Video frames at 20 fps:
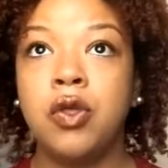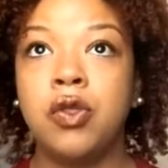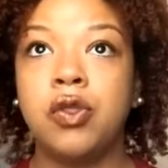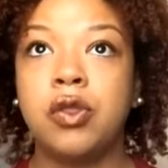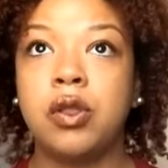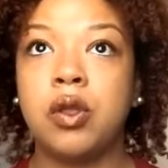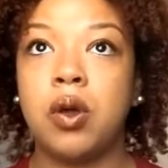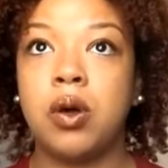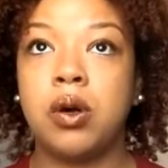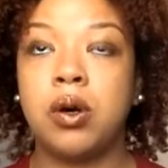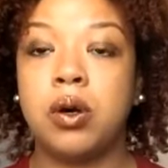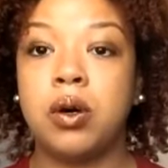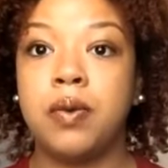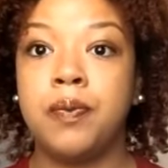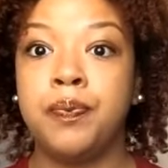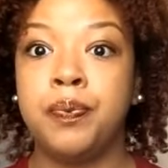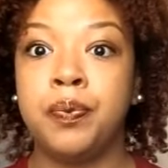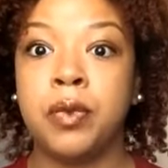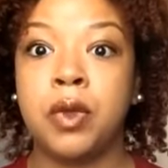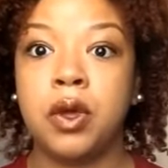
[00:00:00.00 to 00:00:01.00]

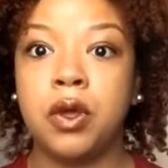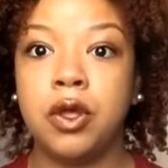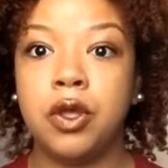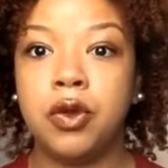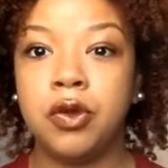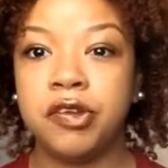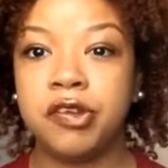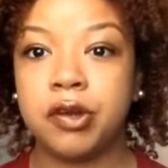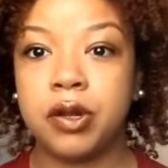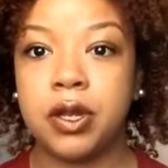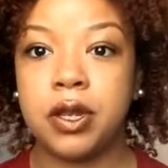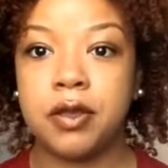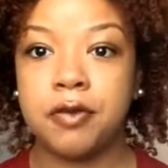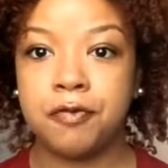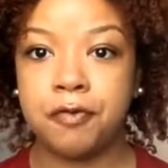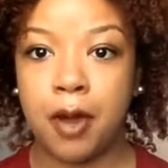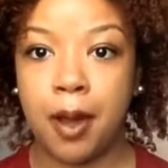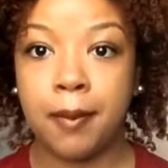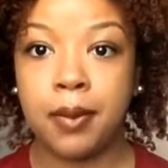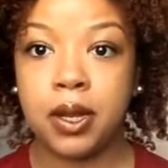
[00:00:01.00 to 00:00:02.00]
So usually
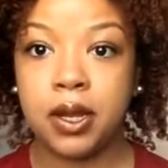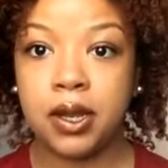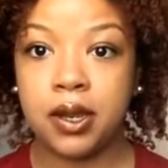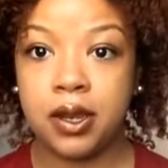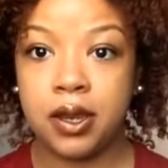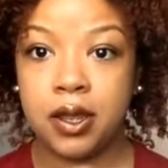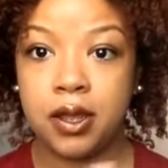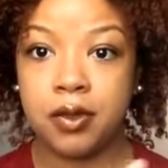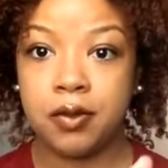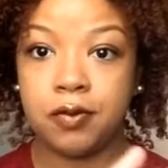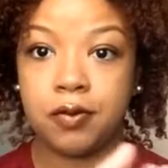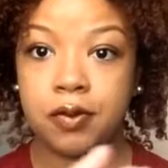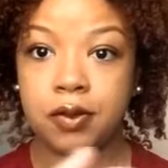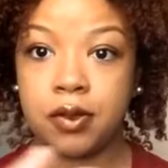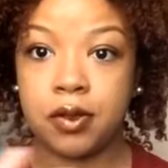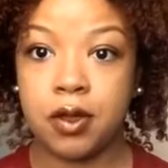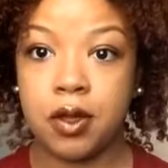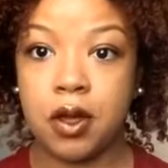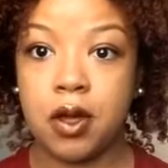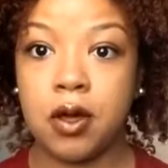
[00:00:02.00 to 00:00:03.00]
family
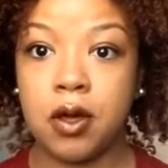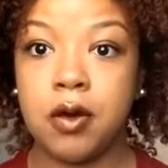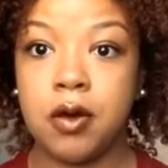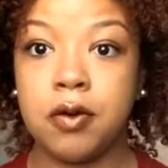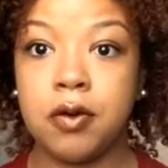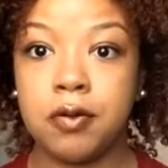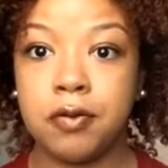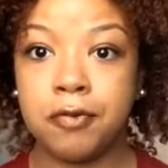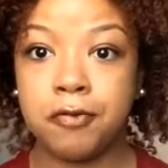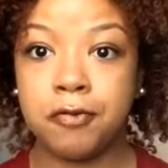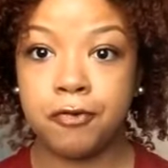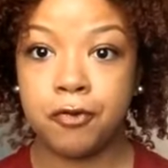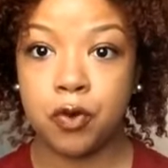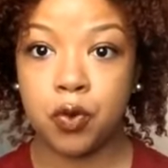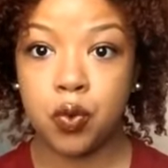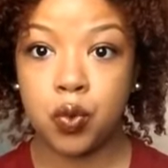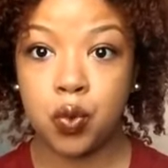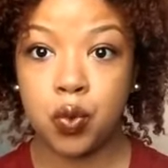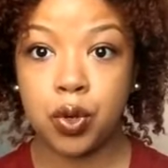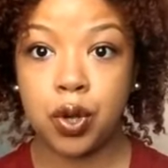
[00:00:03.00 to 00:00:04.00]
leaves the
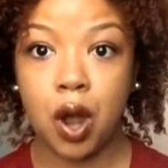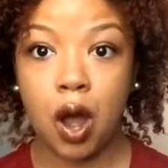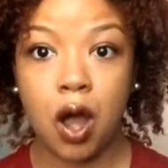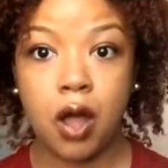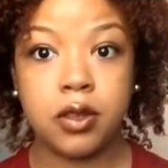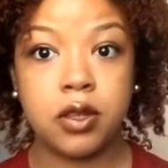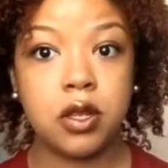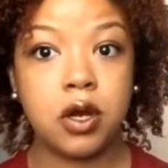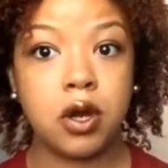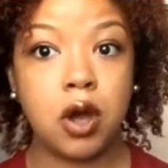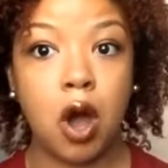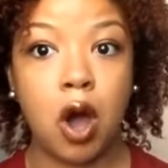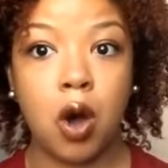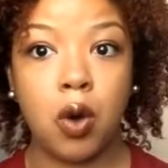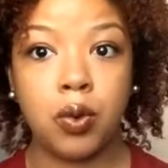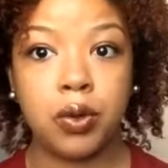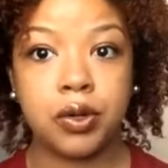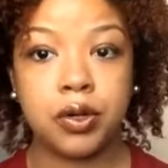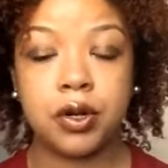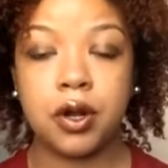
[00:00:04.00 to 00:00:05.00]
food on the
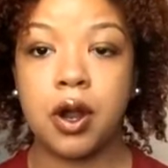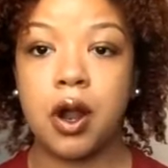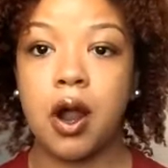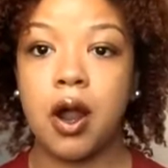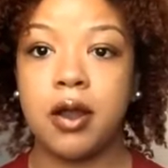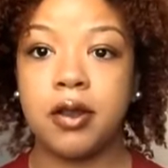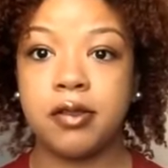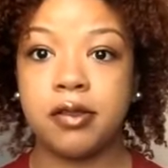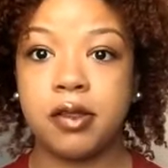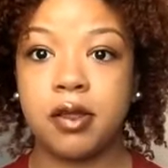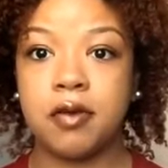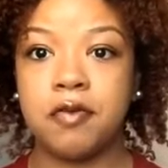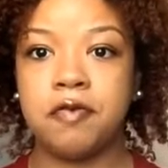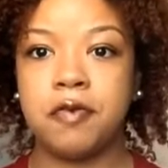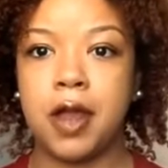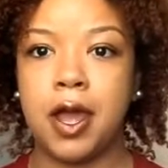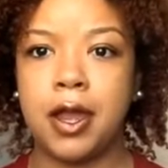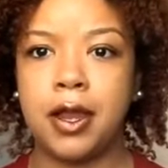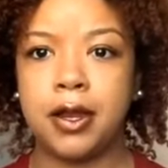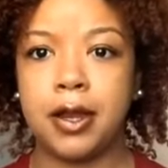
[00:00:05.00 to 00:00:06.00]
counter and
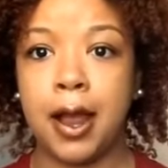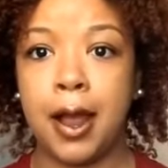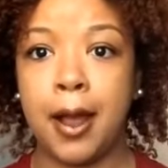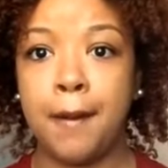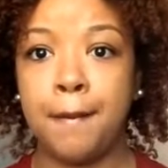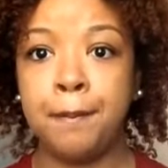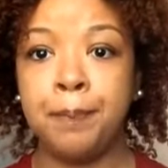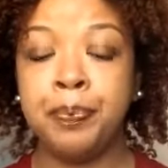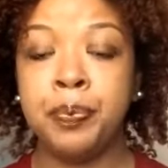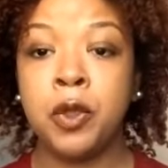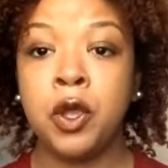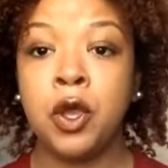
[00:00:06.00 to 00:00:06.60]
stuff like that.